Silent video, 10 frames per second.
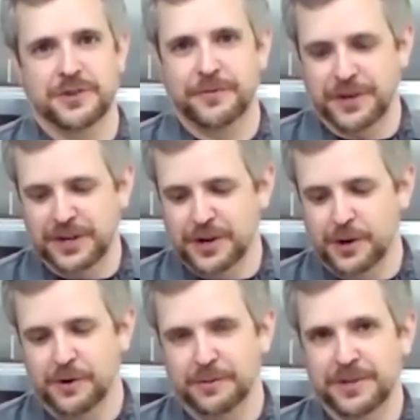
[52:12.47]
So if you're going to
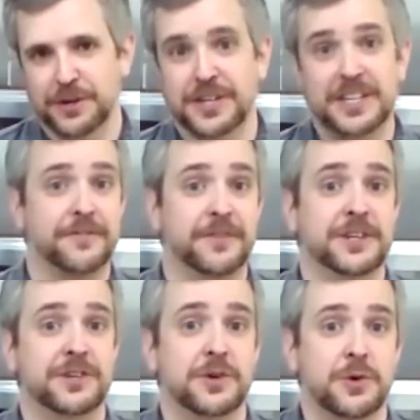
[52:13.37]
go, you can definitely
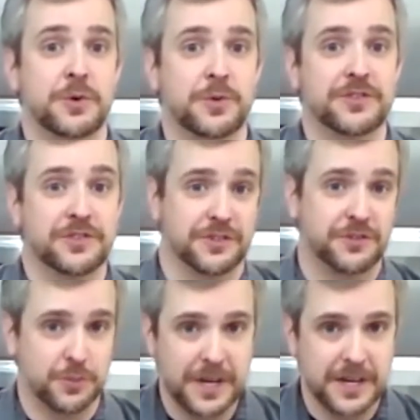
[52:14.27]
do, this is a
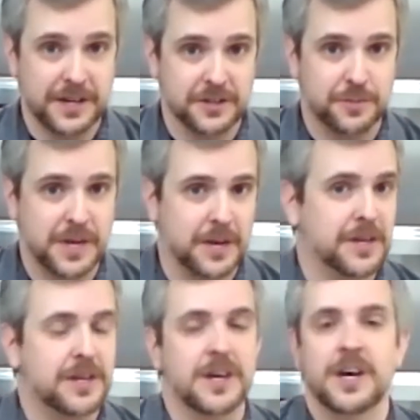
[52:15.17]
sweet Dutch
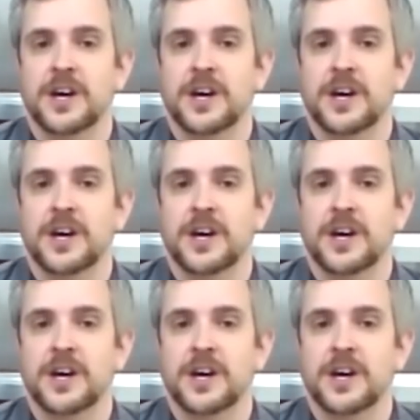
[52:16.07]
baby.